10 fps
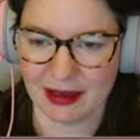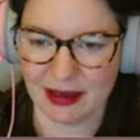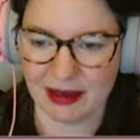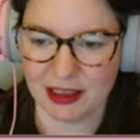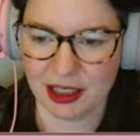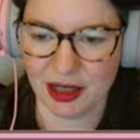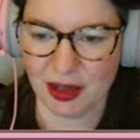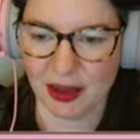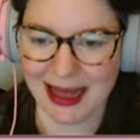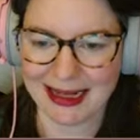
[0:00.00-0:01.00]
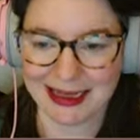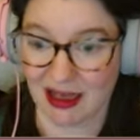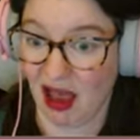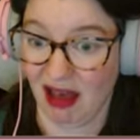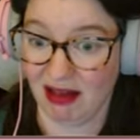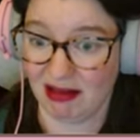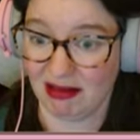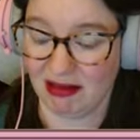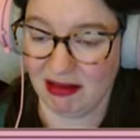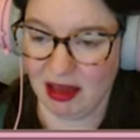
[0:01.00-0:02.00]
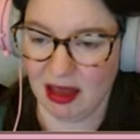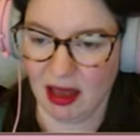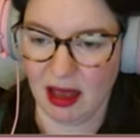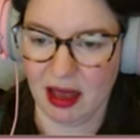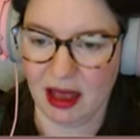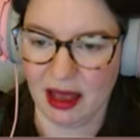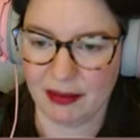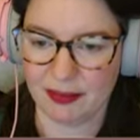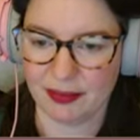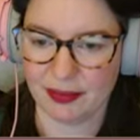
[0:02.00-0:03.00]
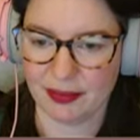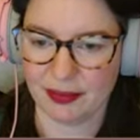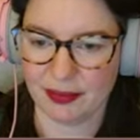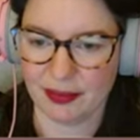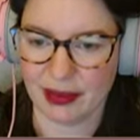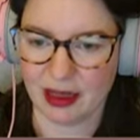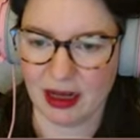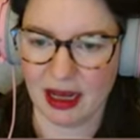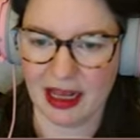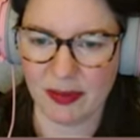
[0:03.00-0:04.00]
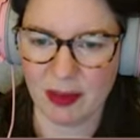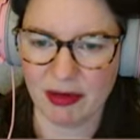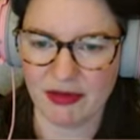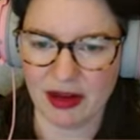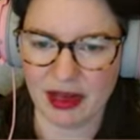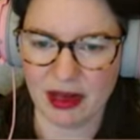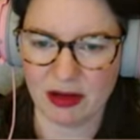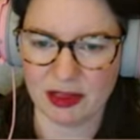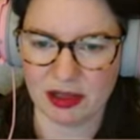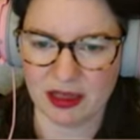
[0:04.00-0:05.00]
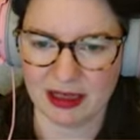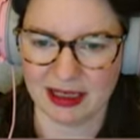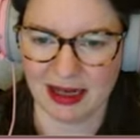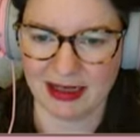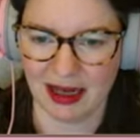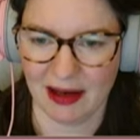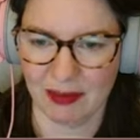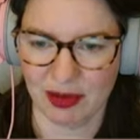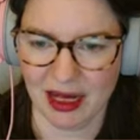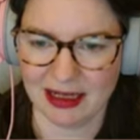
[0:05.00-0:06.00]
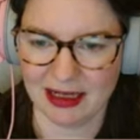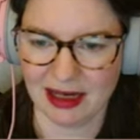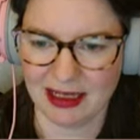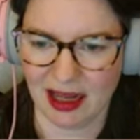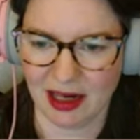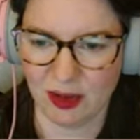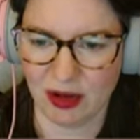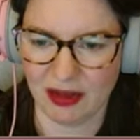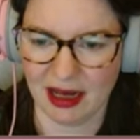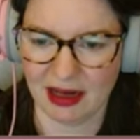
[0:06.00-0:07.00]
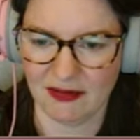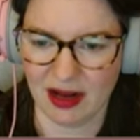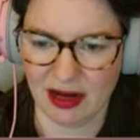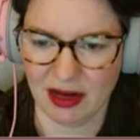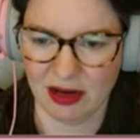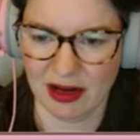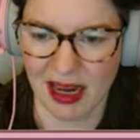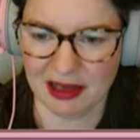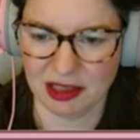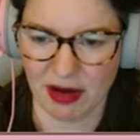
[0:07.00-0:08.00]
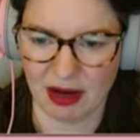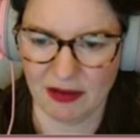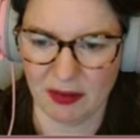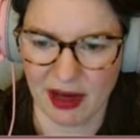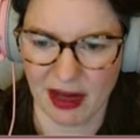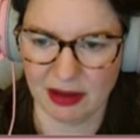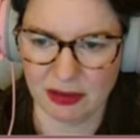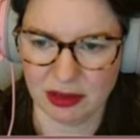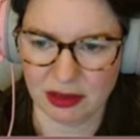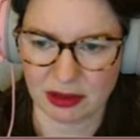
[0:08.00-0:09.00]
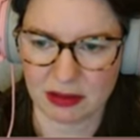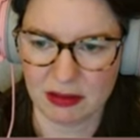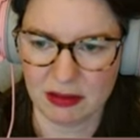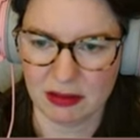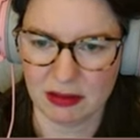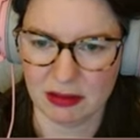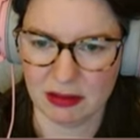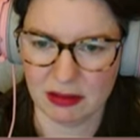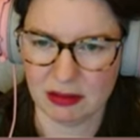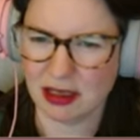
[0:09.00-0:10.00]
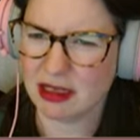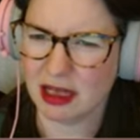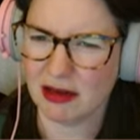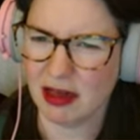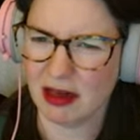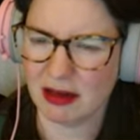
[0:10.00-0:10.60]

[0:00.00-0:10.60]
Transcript: So that's that. I can't remember if I also did this last time, but like, did I tell you all that I finally got an S rank for my house? Did I tell you that?